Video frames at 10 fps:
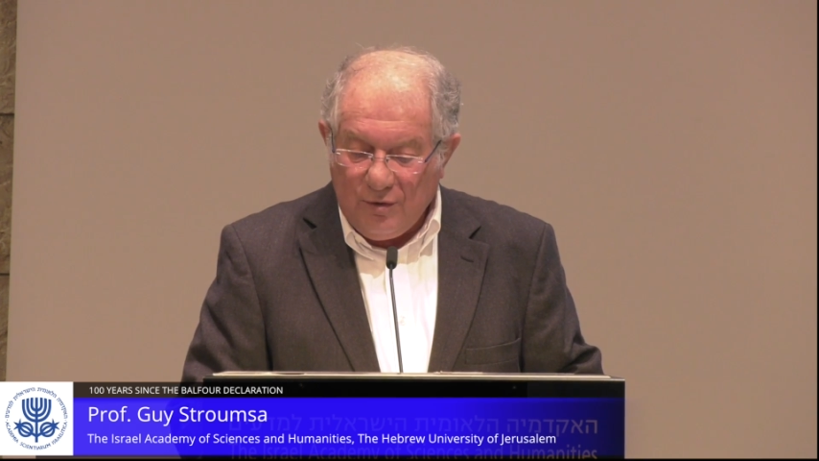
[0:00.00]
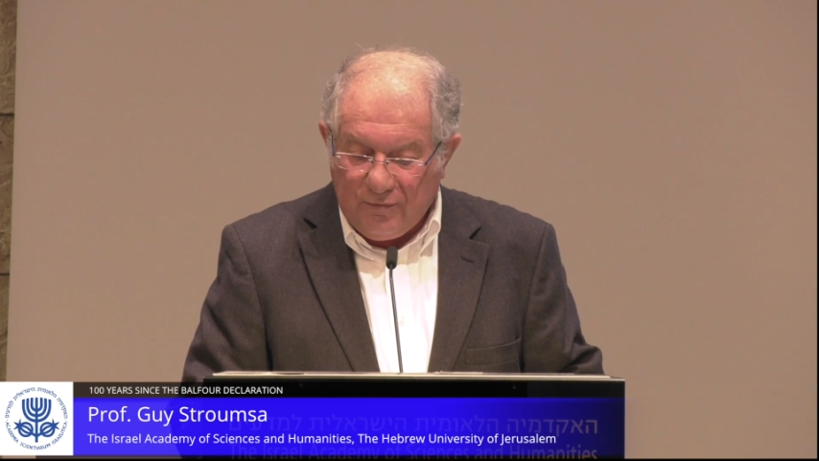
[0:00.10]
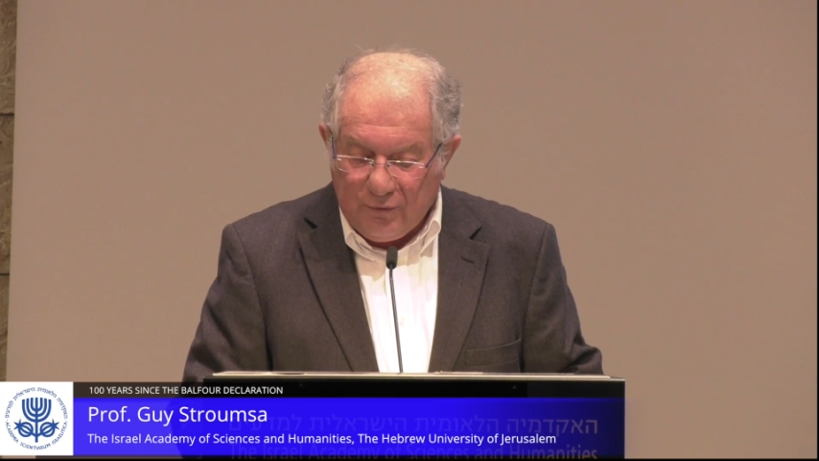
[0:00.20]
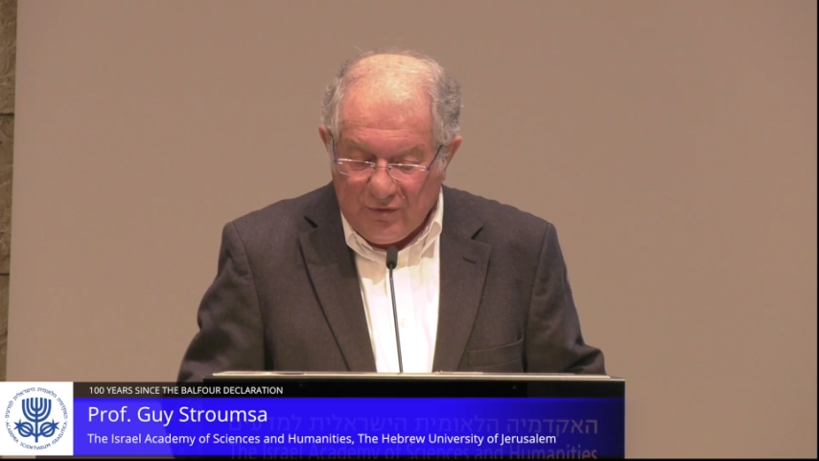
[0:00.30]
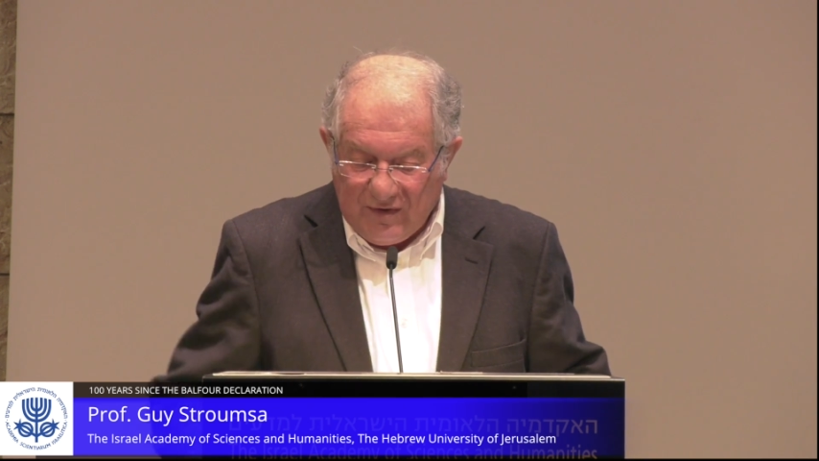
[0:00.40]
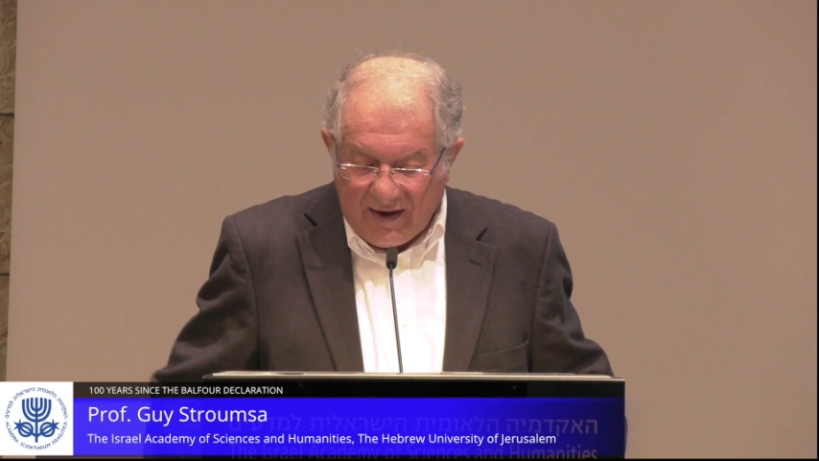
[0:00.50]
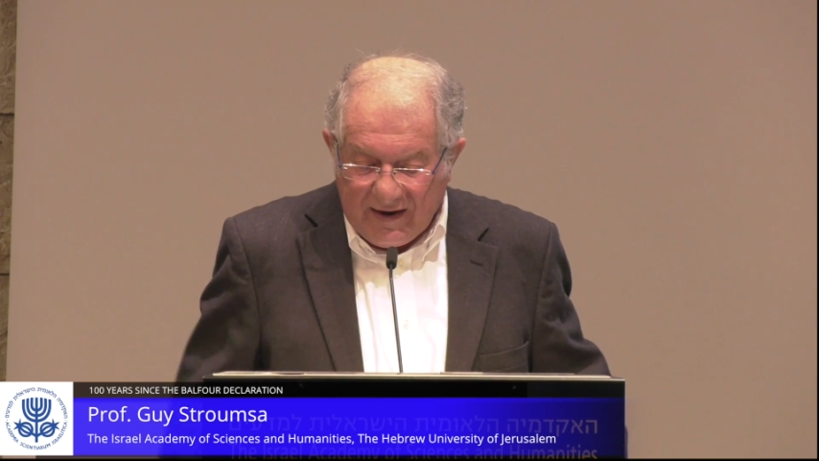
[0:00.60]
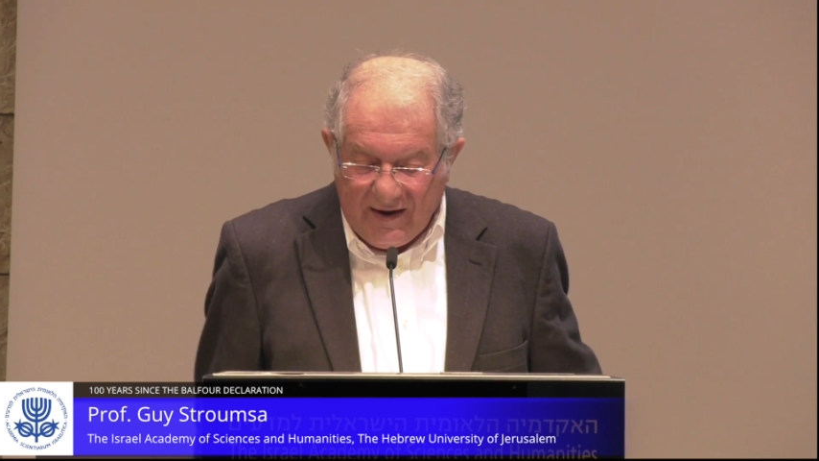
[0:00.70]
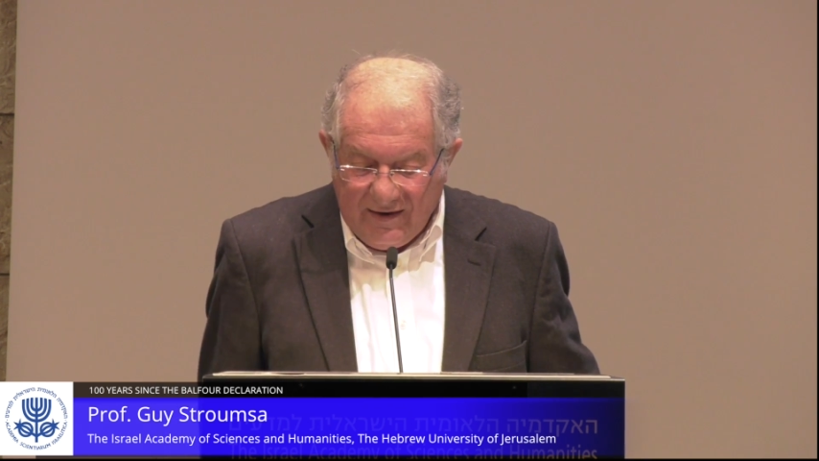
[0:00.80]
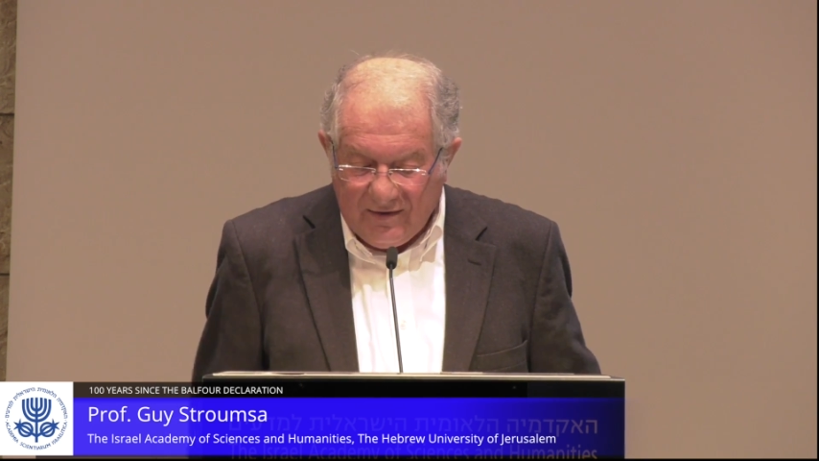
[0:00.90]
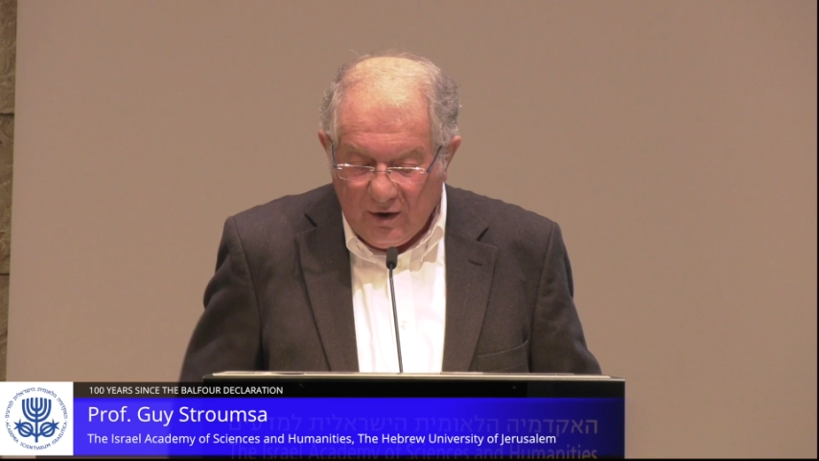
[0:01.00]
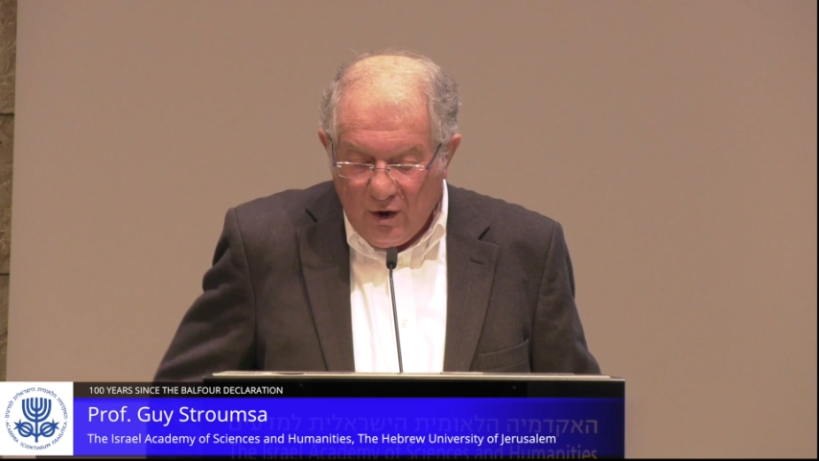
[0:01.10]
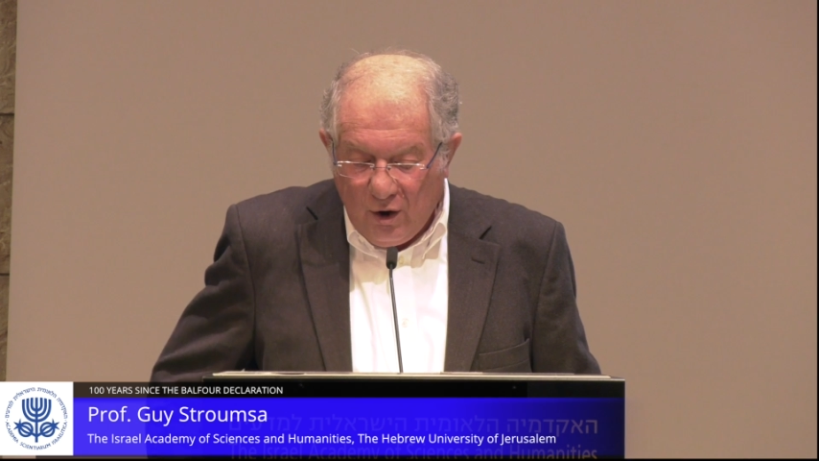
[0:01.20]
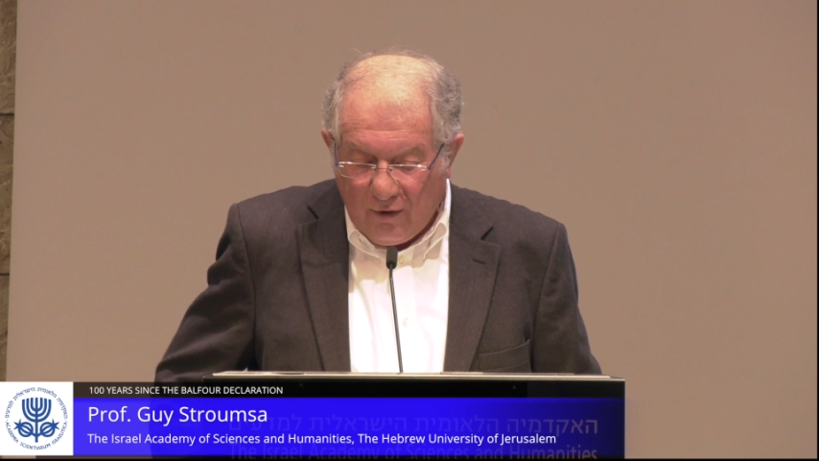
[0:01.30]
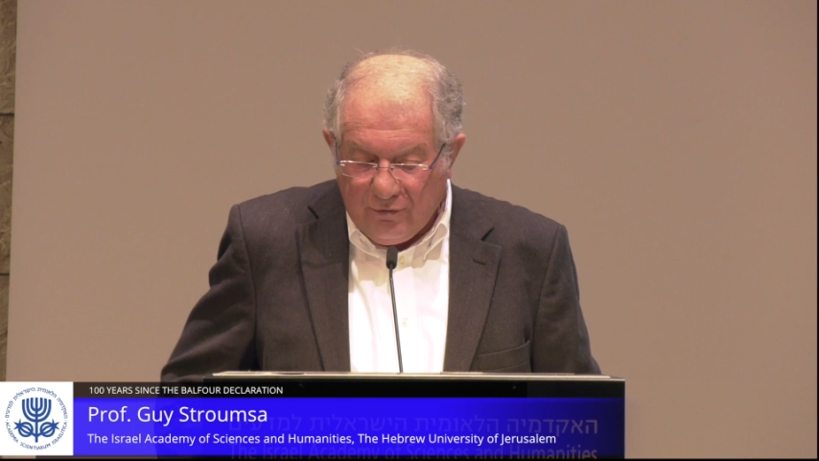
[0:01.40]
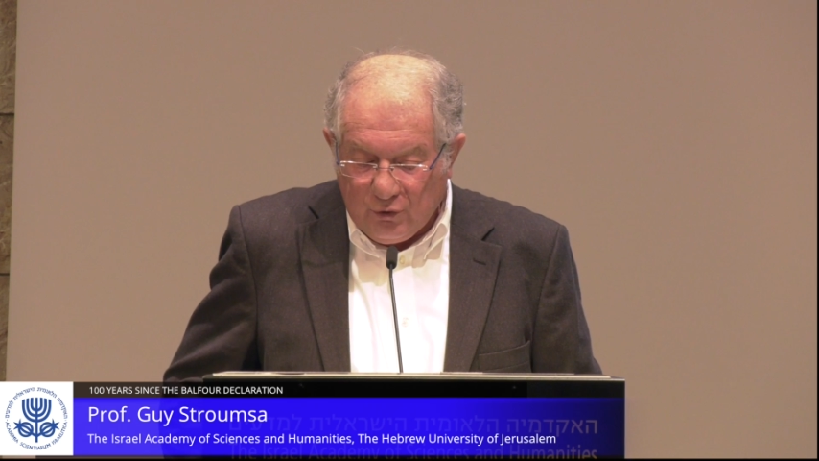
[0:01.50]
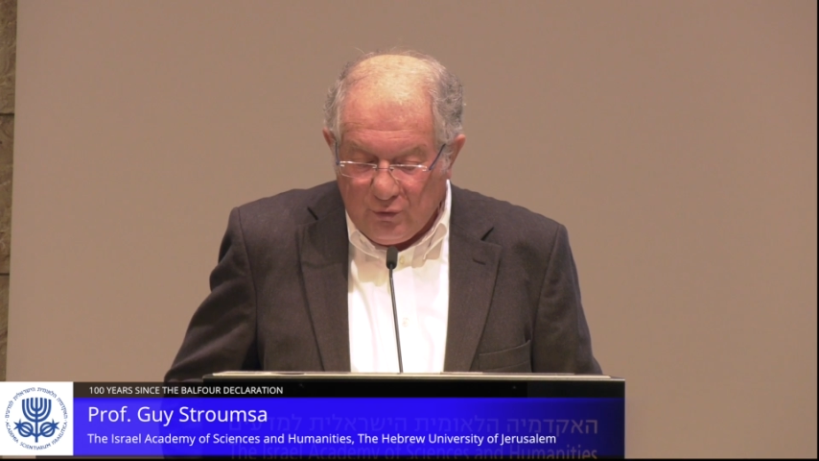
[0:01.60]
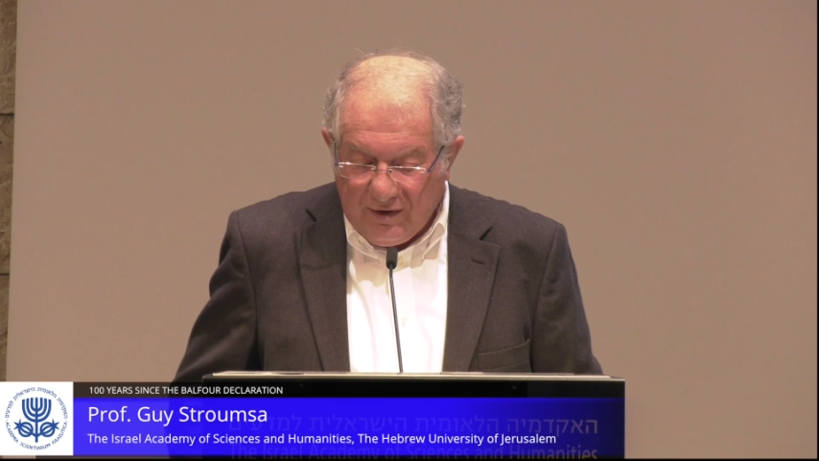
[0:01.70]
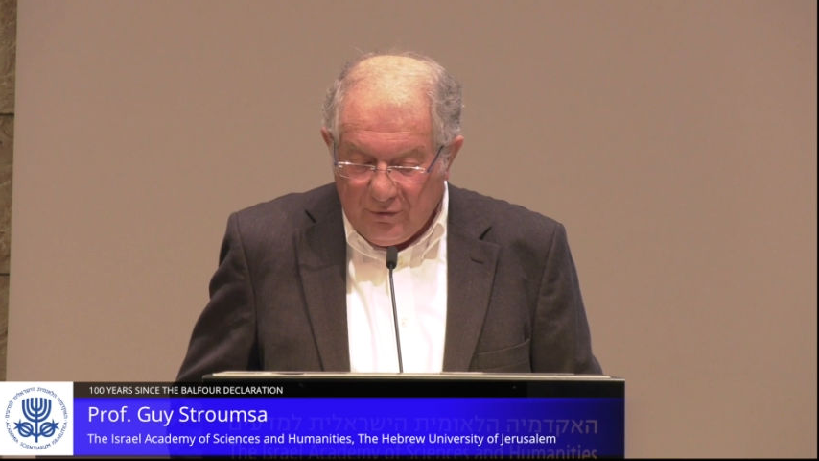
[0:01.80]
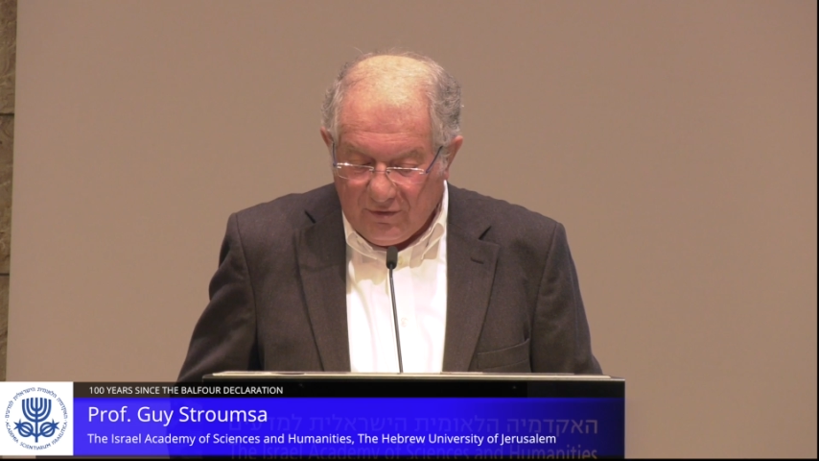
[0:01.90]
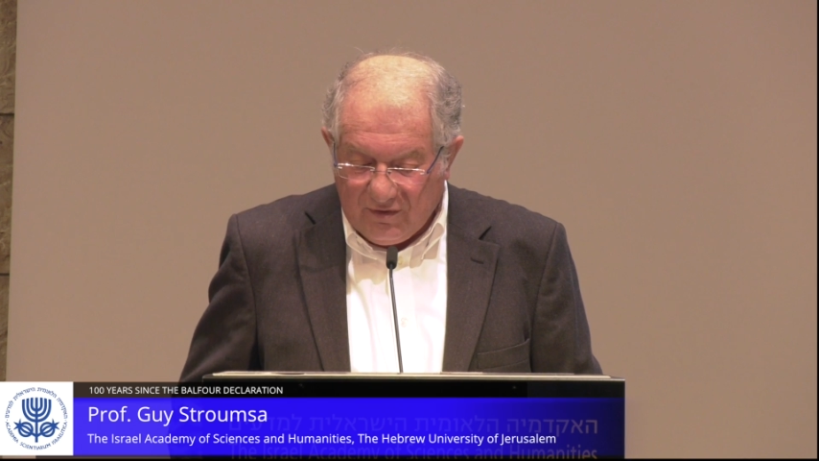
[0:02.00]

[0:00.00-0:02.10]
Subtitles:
the first decades of the 20th